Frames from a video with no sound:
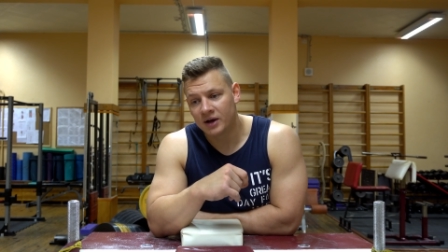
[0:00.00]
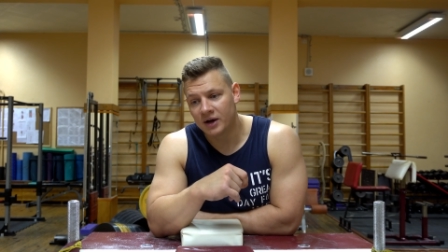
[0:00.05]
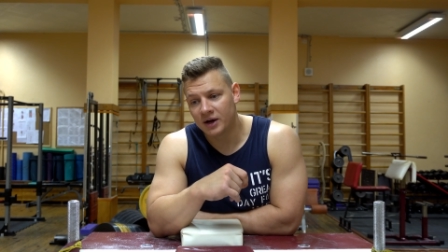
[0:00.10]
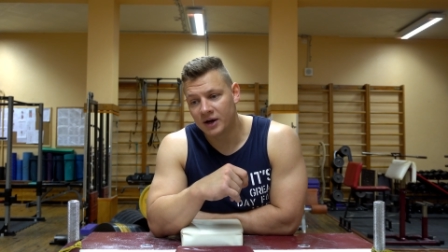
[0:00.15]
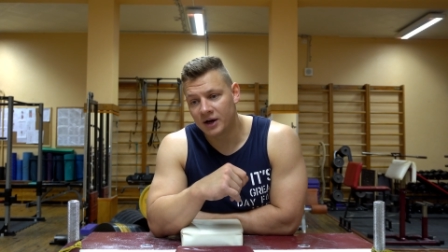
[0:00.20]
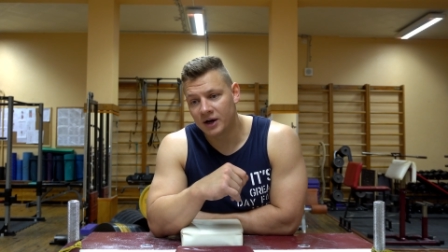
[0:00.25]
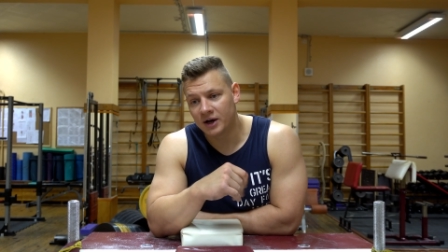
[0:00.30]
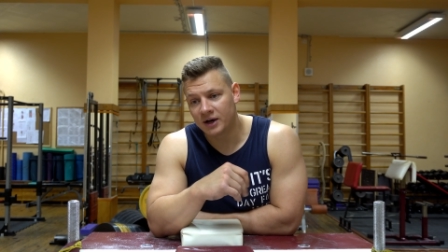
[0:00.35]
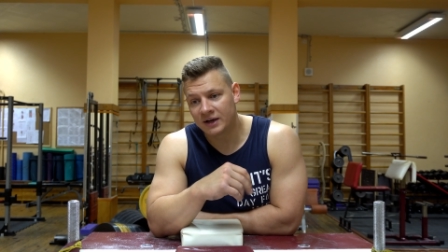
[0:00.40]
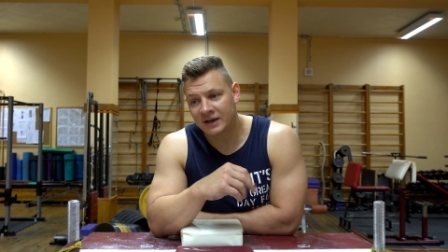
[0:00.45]

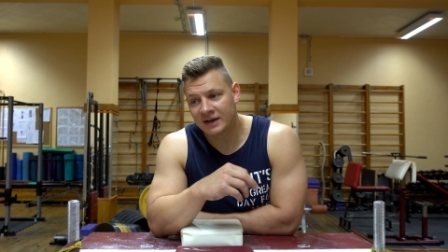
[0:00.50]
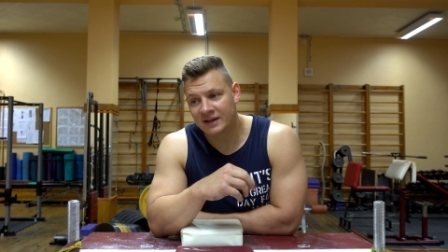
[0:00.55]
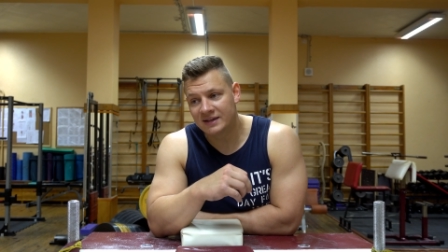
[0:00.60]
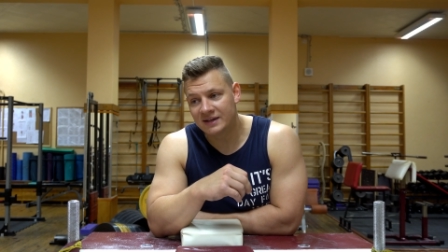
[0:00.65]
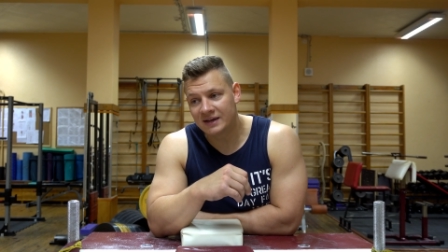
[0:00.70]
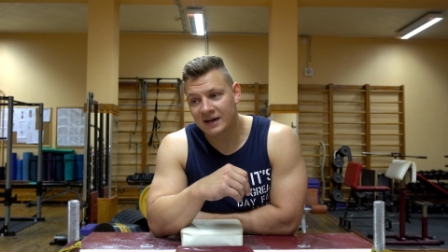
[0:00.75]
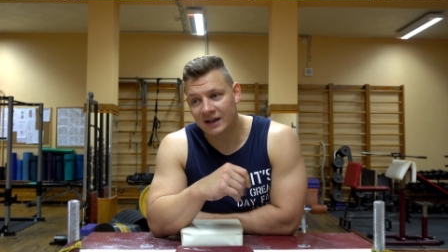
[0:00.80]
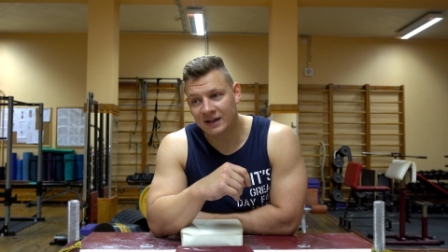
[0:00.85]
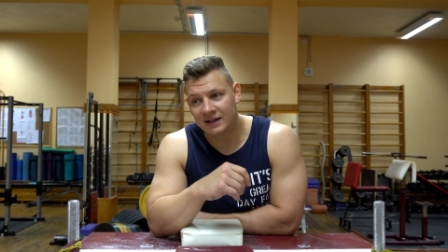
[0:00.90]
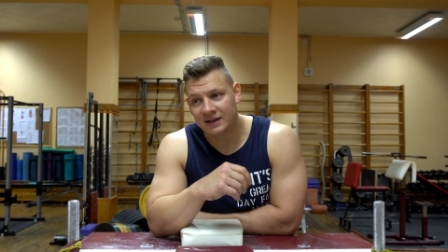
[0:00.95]
Uh,
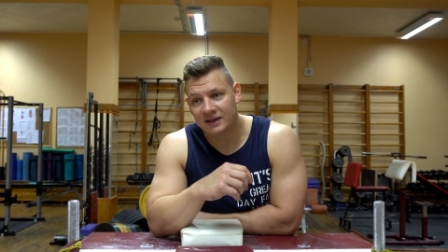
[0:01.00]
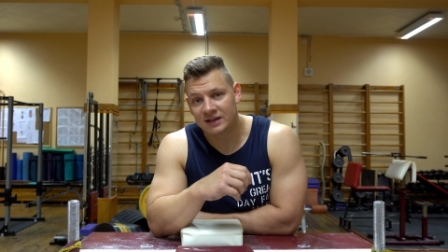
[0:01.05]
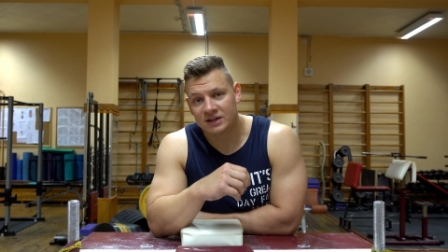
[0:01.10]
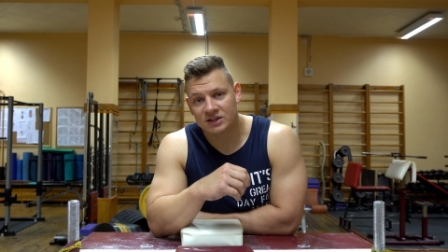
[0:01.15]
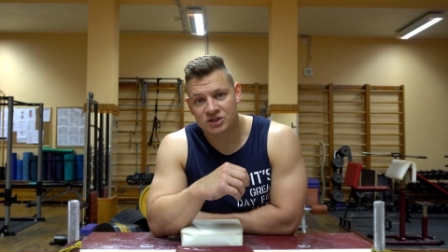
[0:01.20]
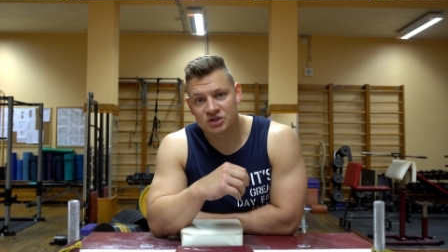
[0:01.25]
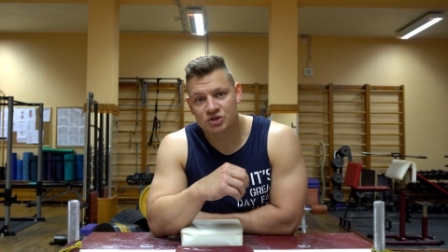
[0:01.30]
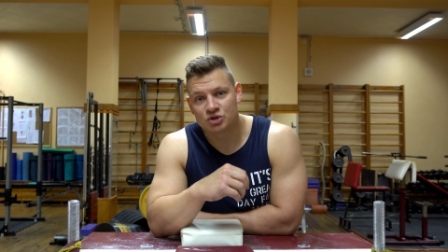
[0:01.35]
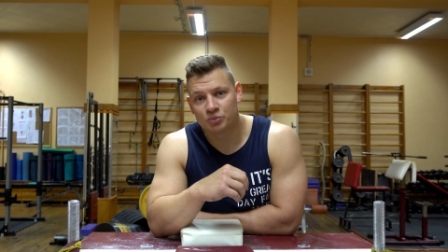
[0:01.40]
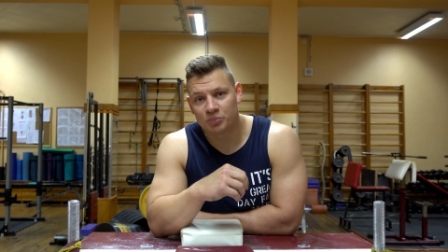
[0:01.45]
Kydirgaly
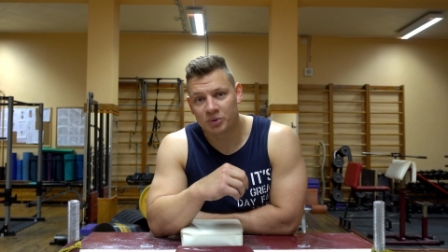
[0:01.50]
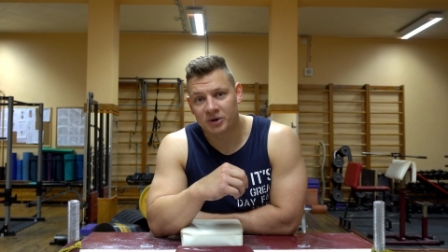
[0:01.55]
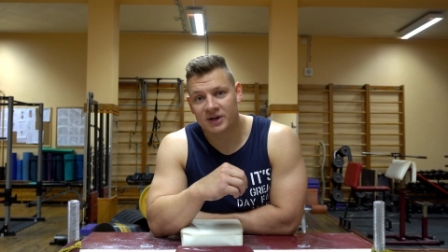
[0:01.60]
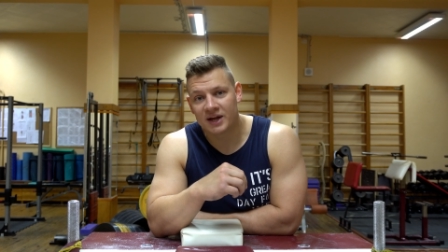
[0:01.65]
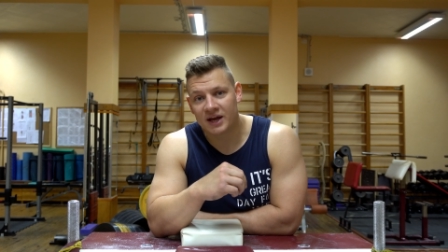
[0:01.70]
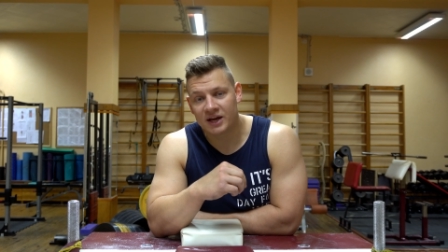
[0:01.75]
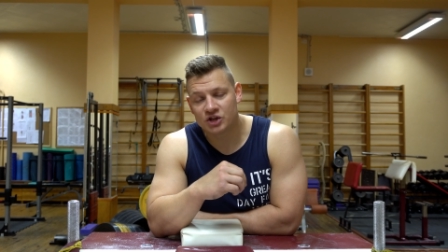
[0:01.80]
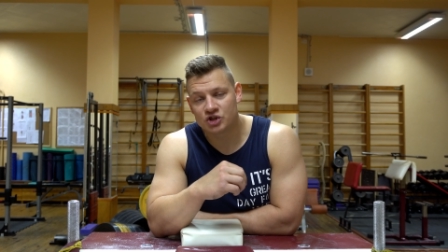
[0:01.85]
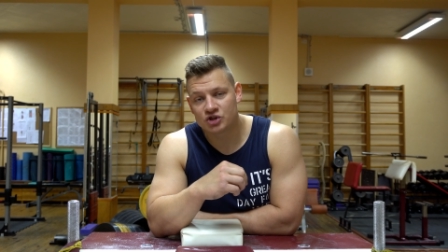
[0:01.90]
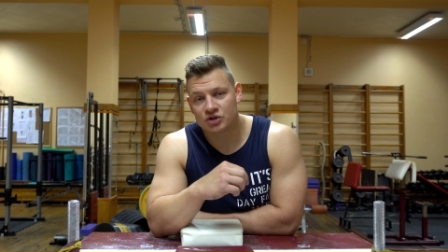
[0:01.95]
is super
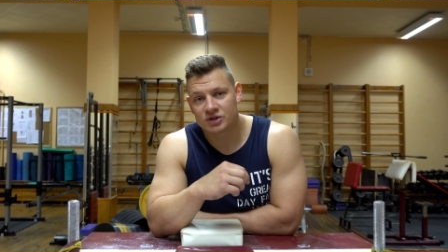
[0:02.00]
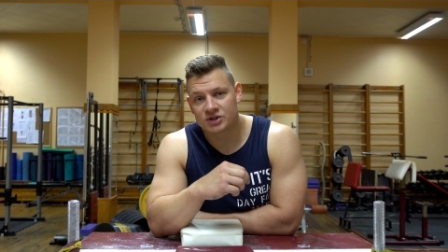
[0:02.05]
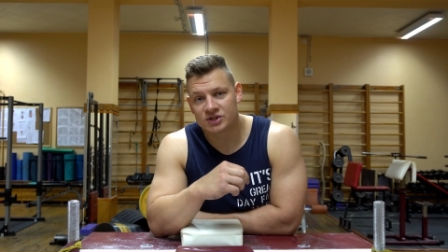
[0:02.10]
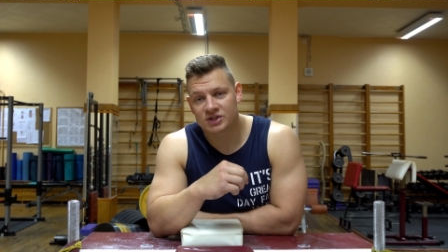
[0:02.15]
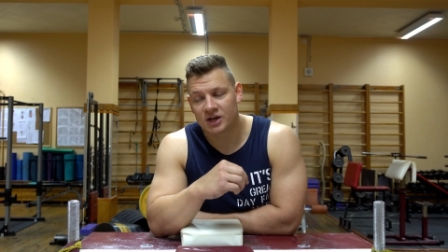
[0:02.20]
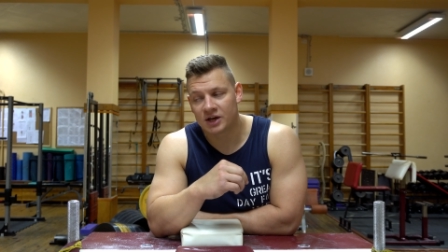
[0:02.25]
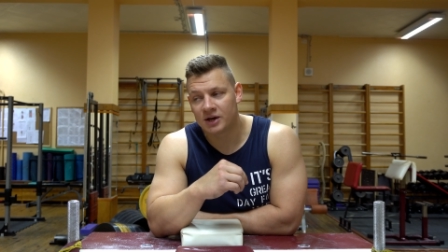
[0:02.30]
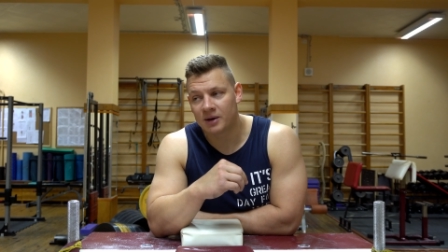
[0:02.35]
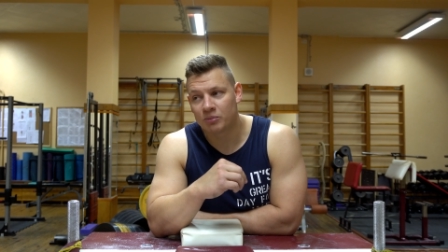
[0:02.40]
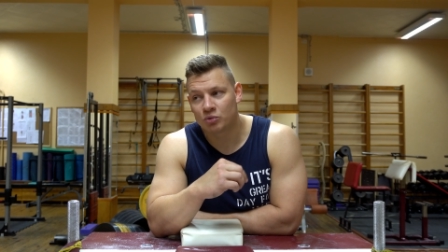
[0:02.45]

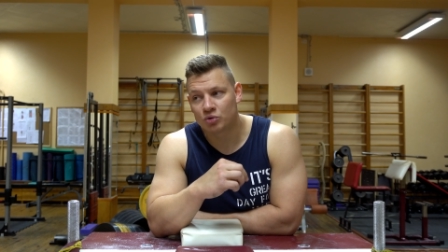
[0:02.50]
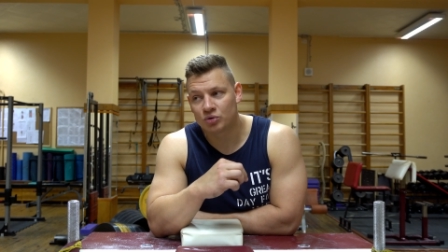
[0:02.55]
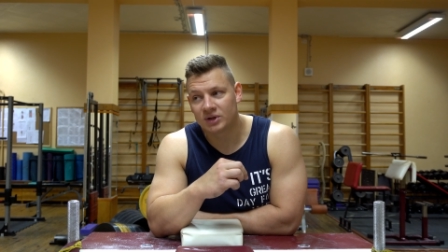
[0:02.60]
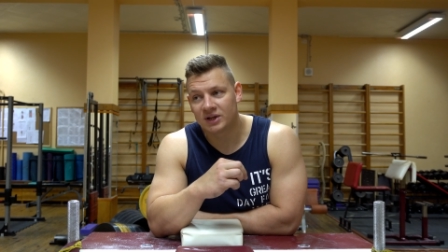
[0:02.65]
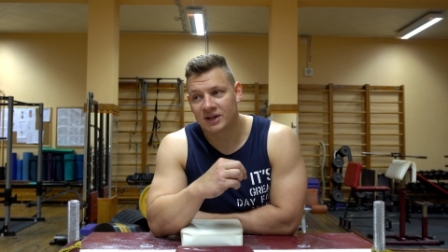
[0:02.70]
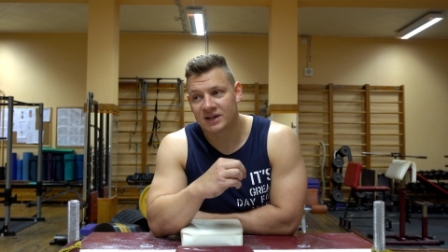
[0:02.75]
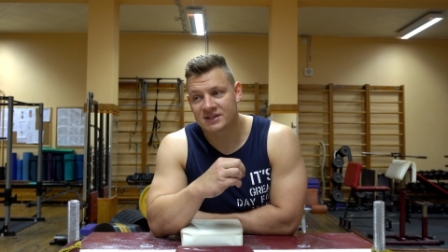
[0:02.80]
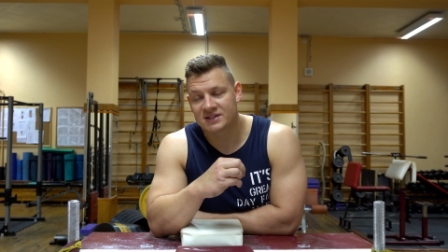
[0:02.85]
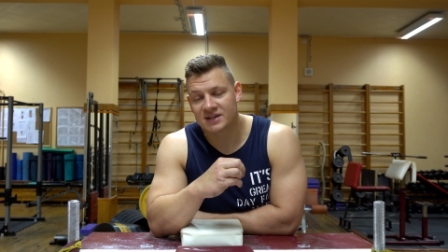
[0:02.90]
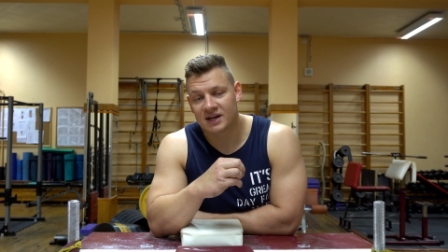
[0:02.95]
dangerous, and I'm
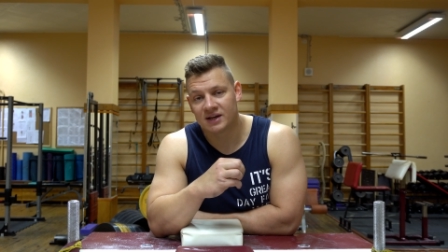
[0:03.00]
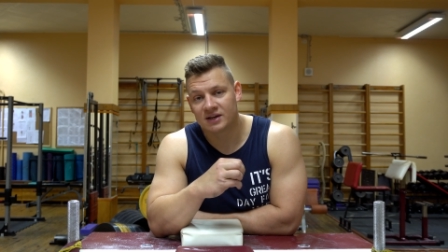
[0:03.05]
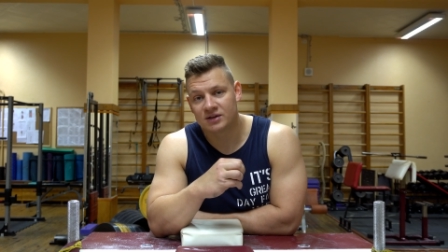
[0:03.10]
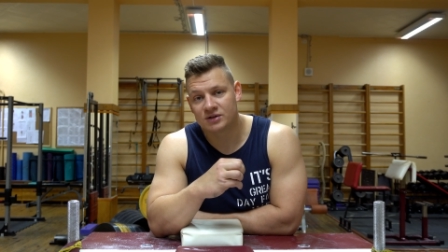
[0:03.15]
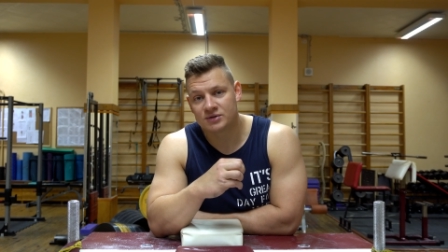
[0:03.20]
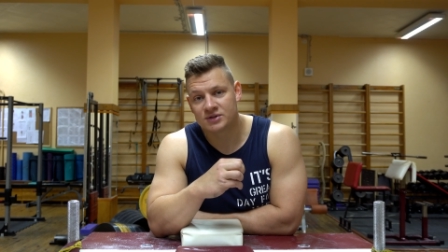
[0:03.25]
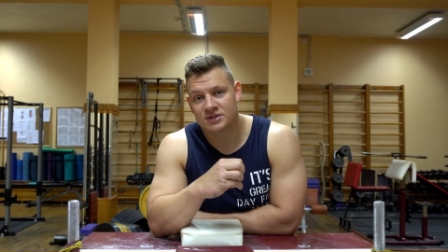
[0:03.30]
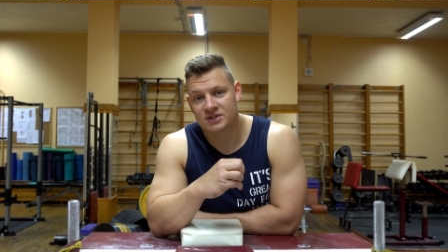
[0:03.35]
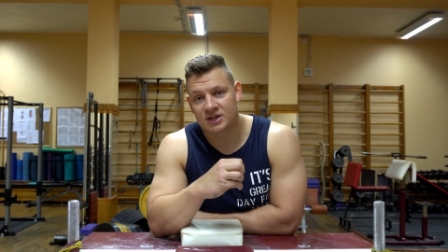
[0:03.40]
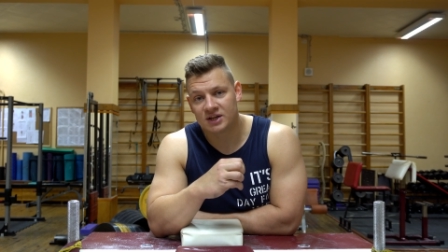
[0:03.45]
really excited
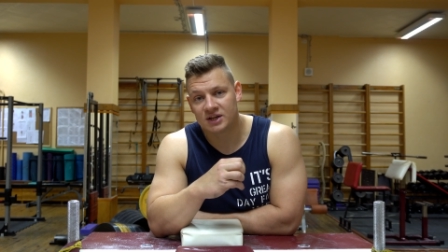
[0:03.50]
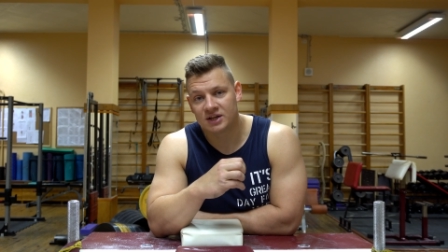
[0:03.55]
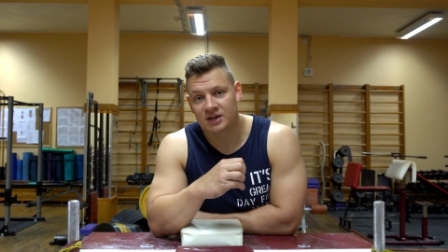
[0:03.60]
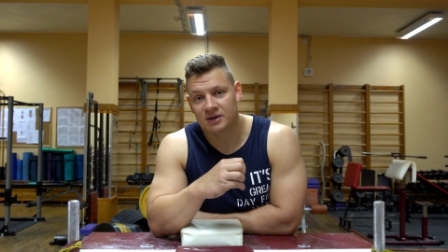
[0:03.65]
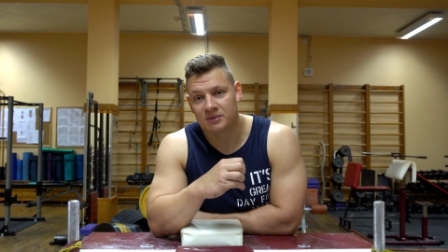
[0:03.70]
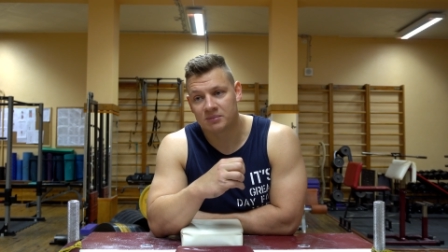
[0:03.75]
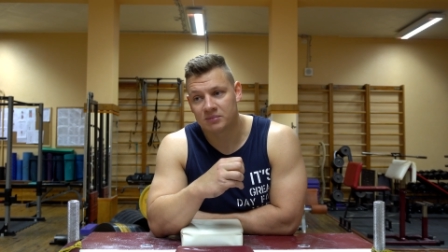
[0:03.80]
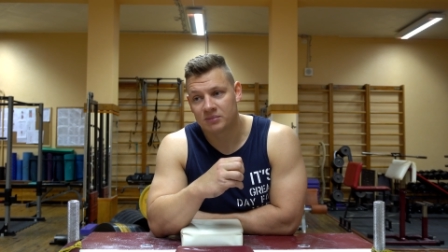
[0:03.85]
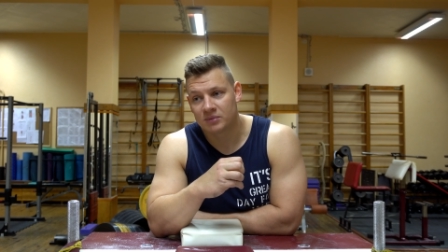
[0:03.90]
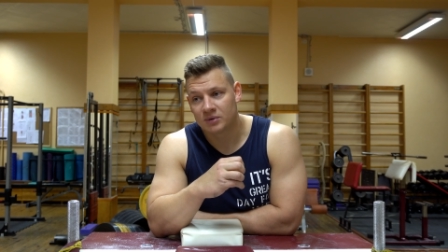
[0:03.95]
to see
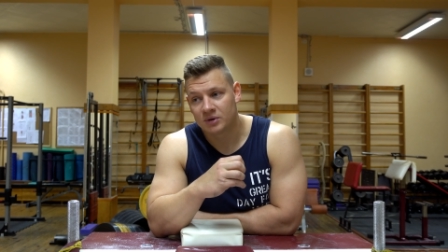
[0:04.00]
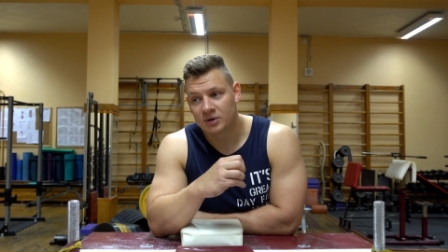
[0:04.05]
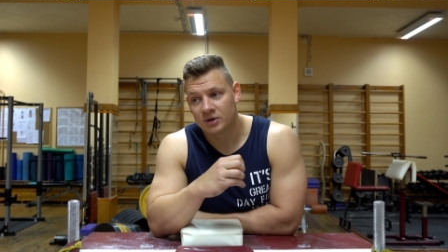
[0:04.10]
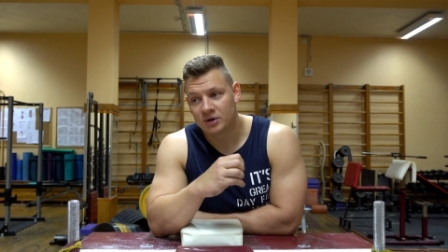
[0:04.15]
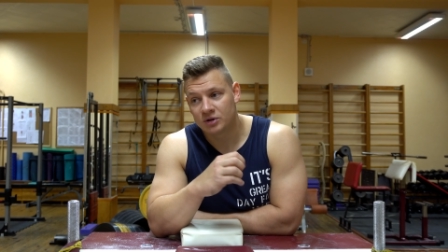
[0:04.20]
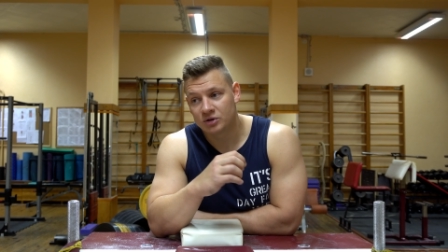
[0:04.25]
him,